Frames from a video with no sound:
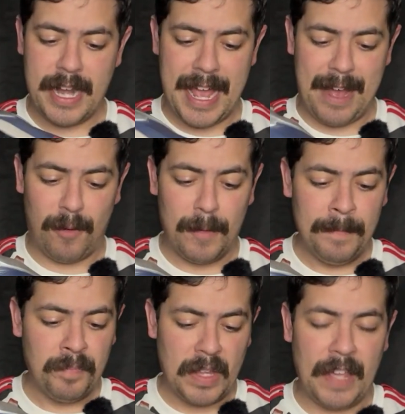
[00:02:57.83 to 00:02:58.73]
Now,
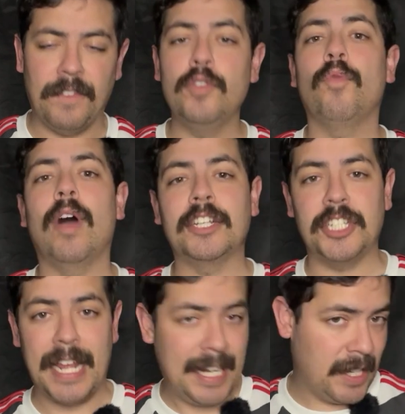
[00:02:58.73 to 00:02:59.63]
if you
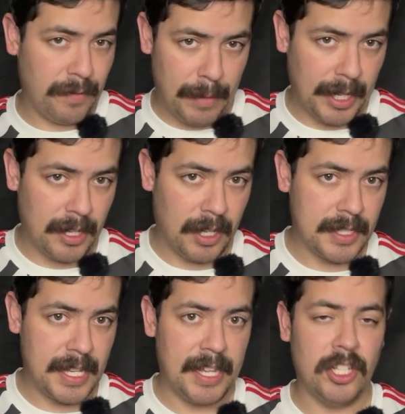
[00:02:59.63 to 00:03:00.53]
watched any of my
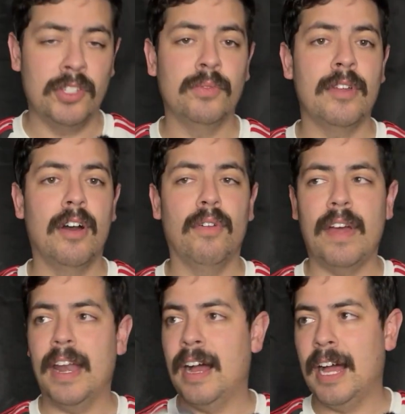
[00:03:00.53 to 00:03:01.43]
content, you know
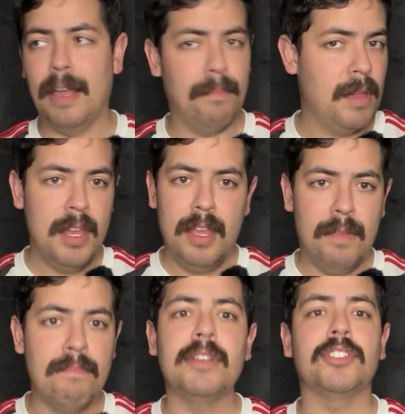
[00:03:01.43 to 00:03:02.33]
that I'm
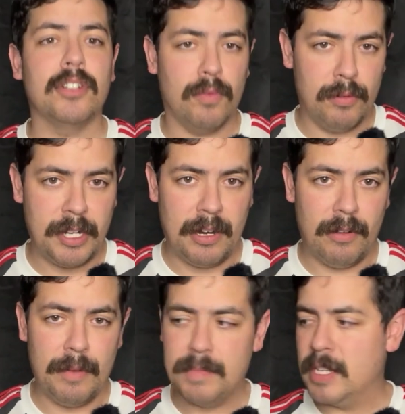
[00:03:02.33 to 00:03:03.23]
Mr.
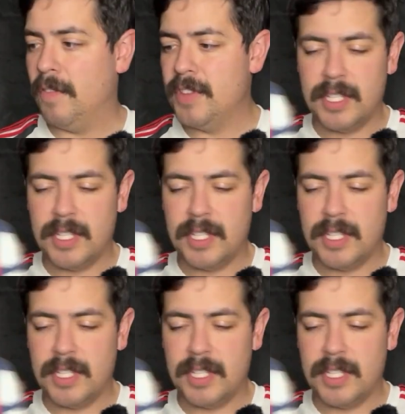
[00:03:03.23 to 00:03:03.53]
Roteiro himself.